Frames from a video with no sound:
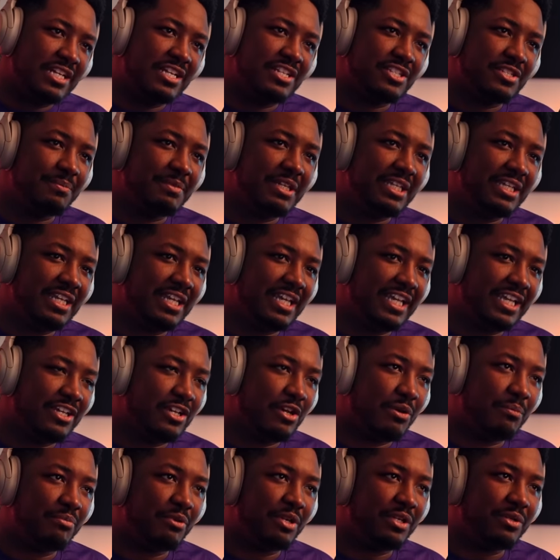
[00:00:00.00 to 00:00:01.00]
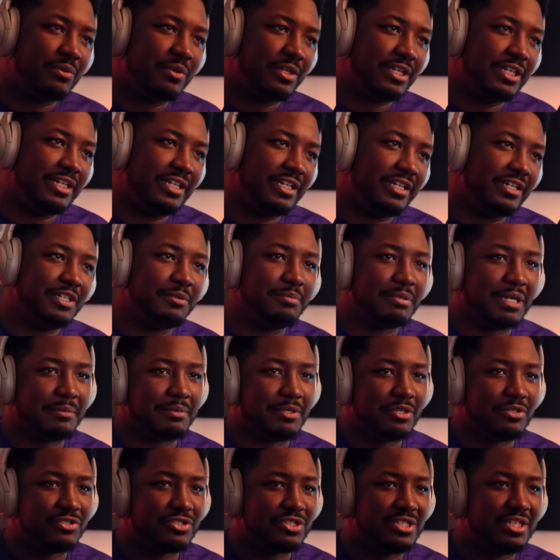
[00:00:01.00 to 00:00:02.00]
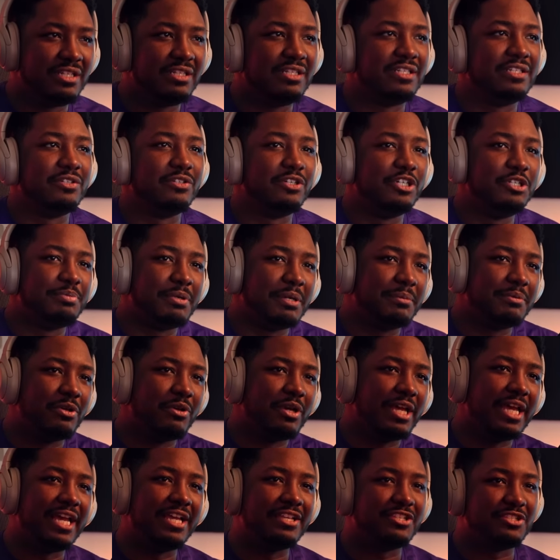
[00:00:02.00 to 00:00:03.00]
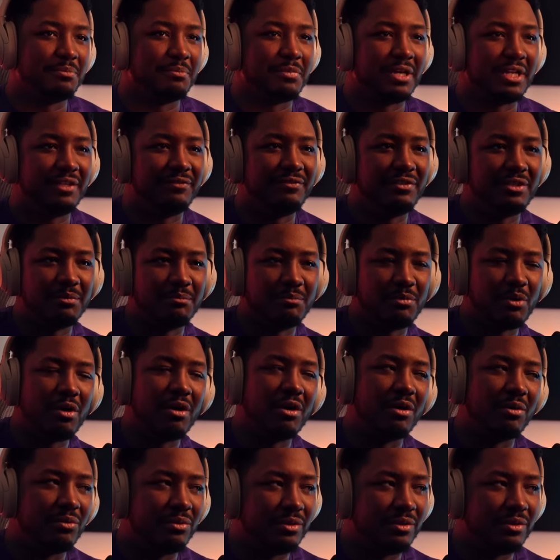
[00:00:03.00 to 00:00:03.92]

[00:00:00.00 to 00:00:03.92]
doesn't mean he ain't gonna bring one in here. He probably gonna steal it. Or he probably gonna ask somebody if he can borrow